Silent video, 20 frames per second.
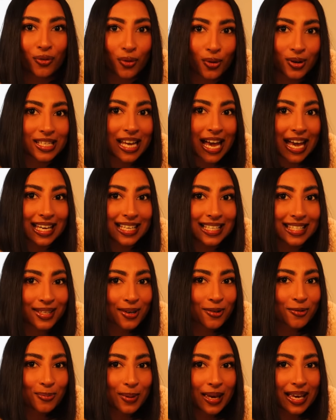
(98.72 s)
4 days
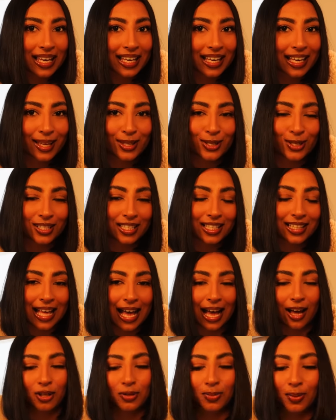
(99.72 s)
of being just in the
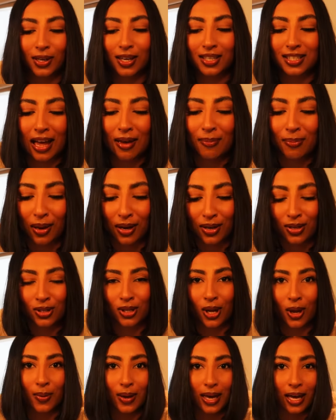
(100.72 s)
house because I've been
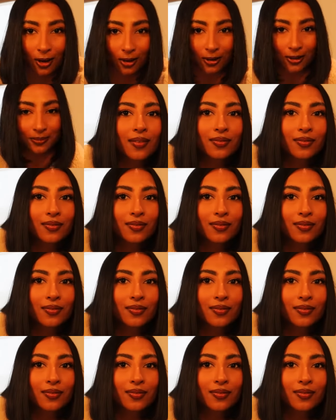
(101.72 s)
so ill.